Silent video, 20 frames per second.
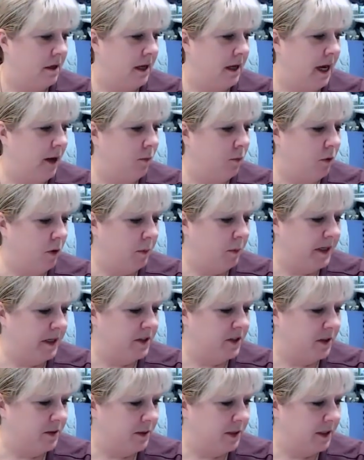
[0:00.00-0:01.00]
And we'll be
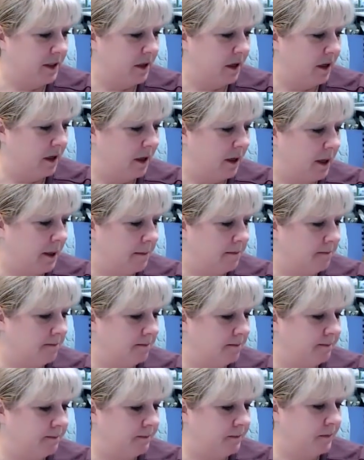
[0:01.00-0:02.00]
doing, I'm
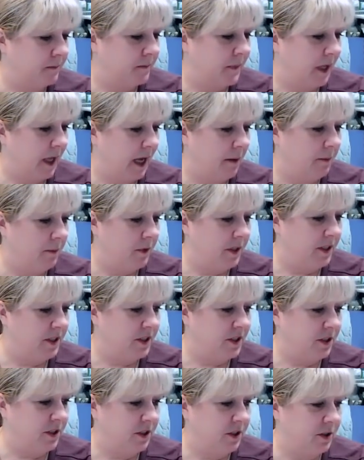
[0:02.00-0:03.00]
going to
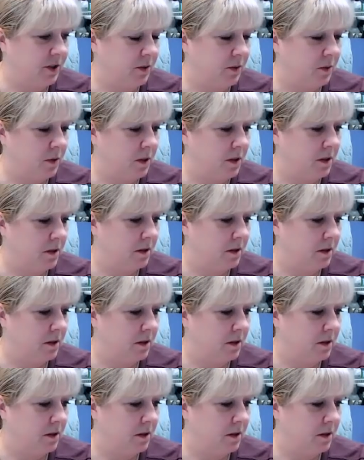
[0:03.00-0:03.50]
do